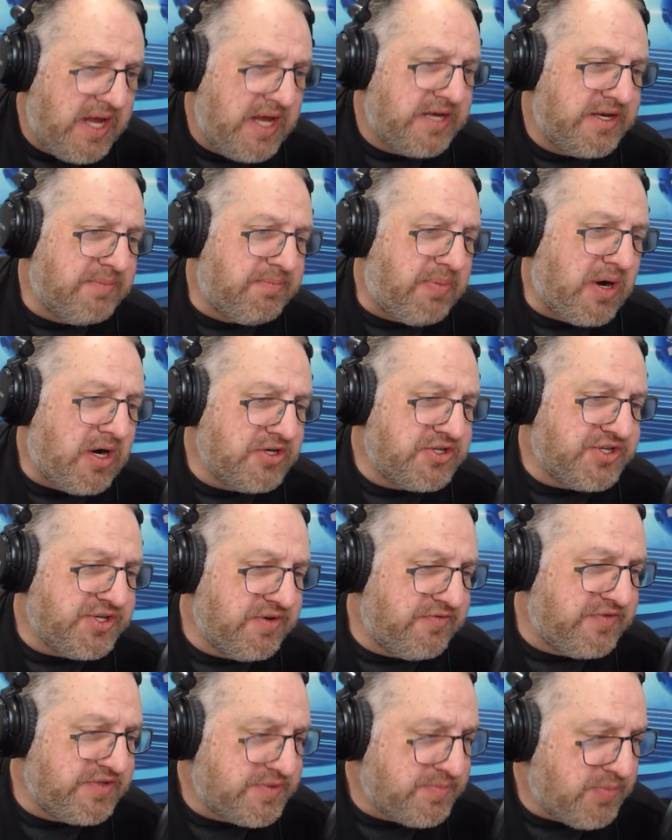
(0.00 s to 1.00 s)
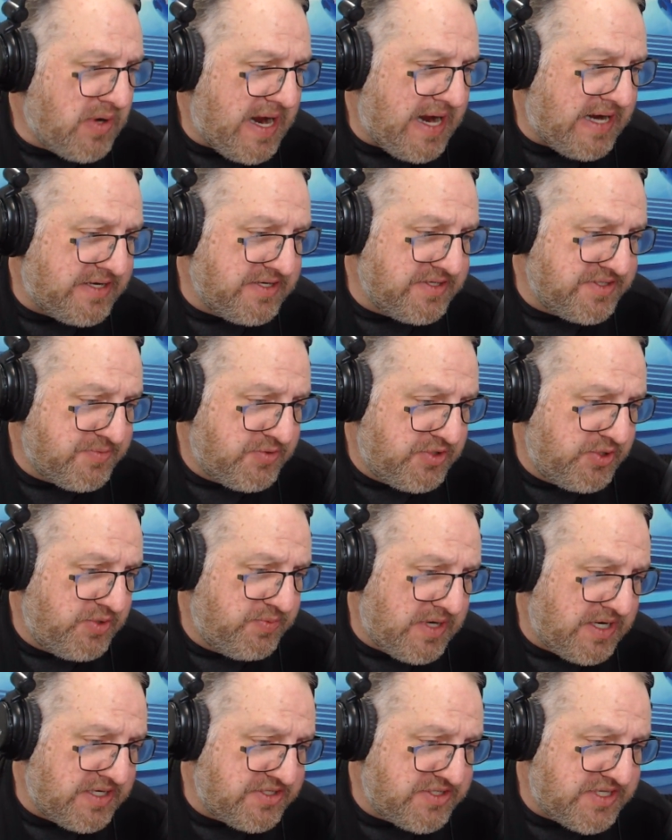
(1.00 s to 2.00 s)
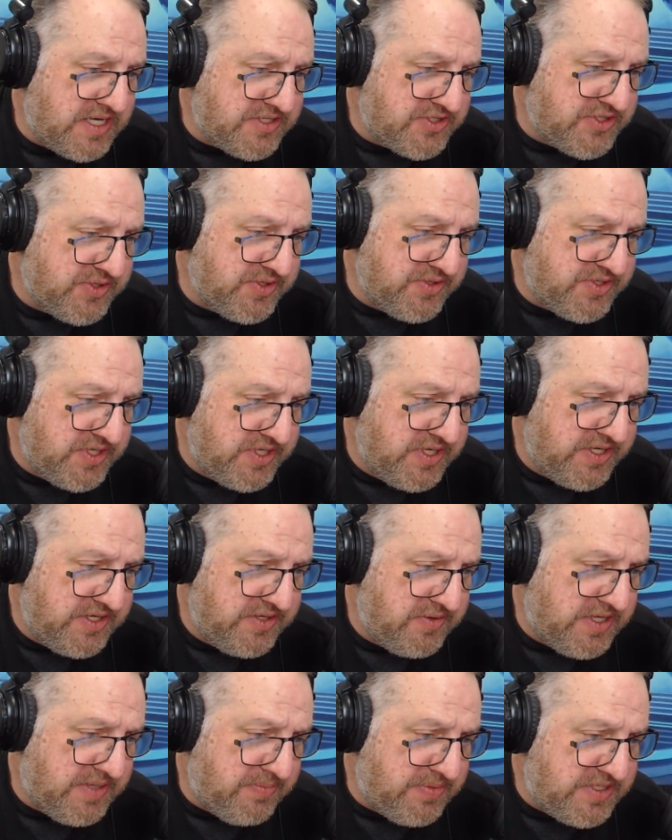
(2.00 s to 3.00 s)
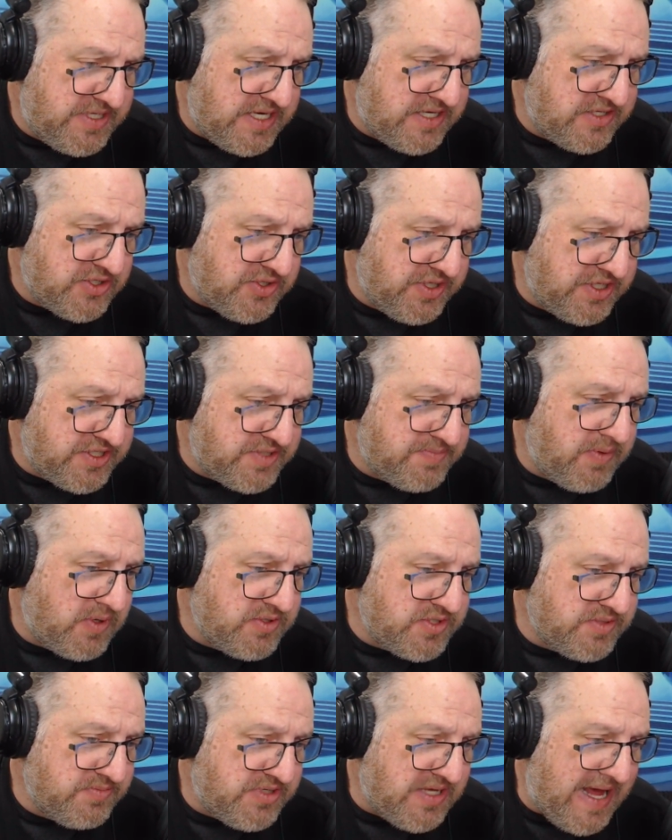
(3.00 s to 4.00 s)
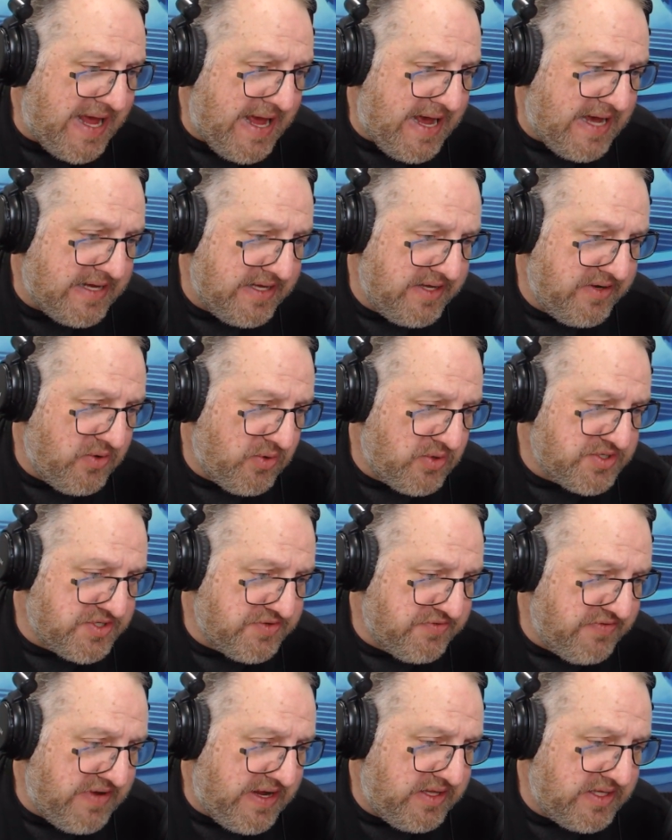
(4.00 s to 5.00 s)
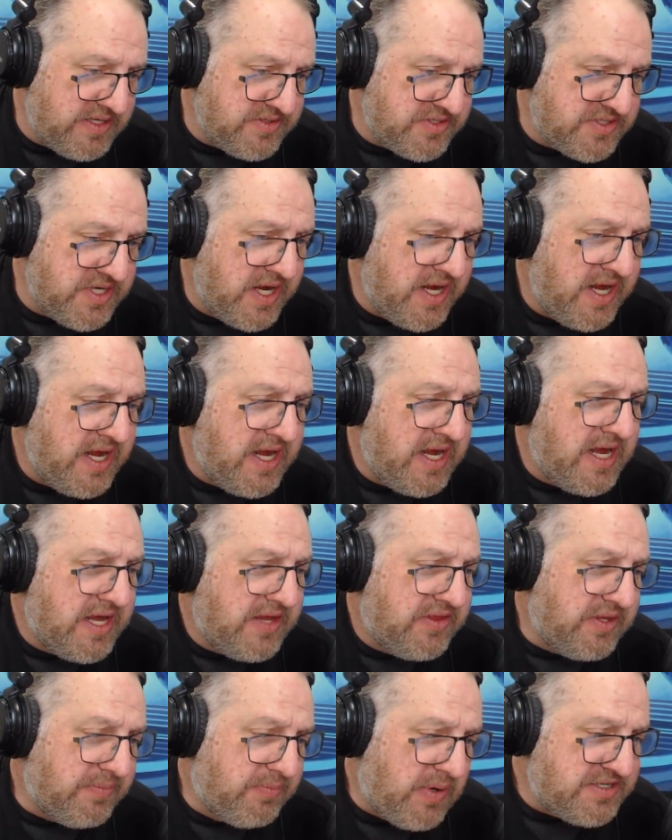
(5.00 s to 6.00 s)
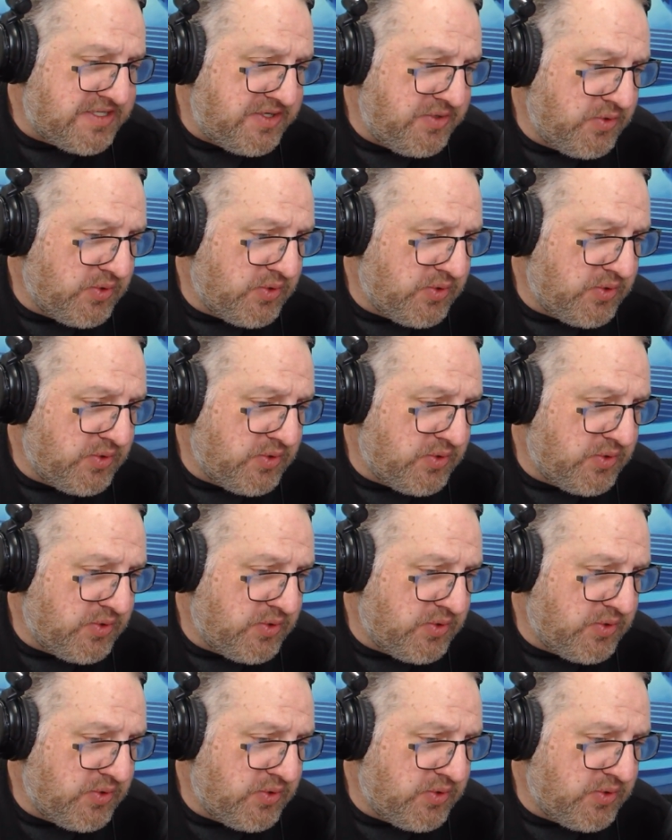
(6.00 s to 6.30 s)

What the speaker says: Departure of his practice, 2 predecessors that potentially expose him to hacking or surveillance. The president